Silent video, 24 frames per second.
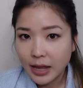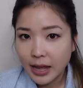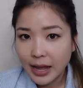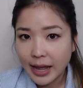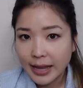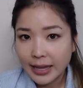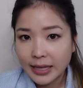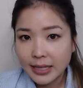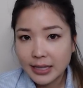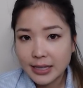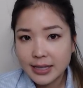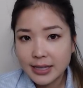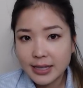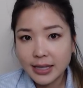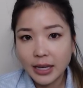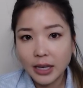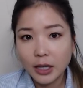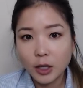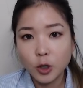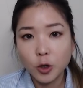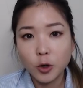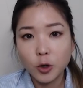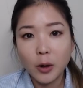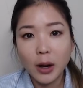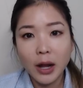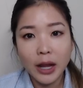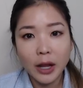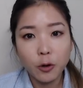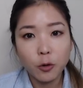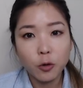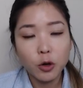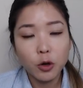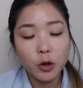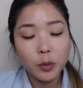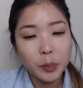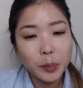I can say, I
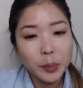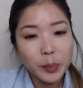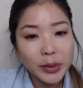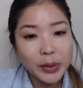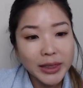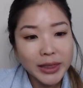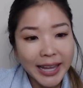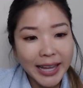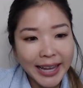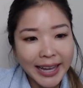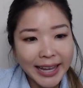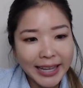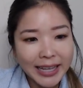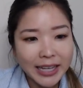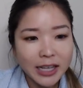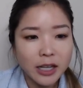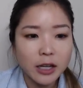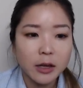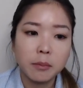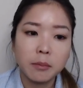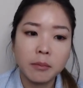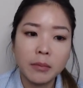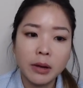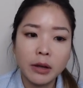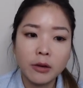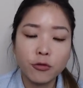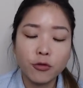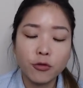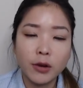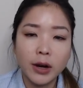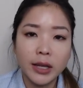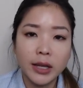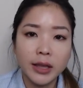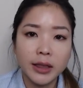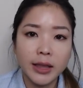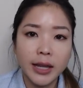will blink my
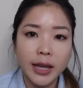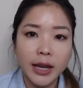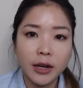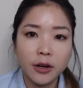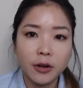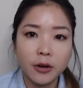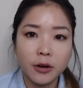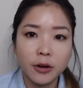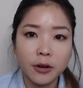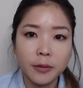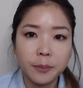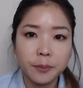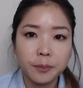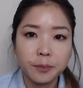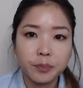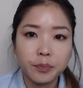friend later.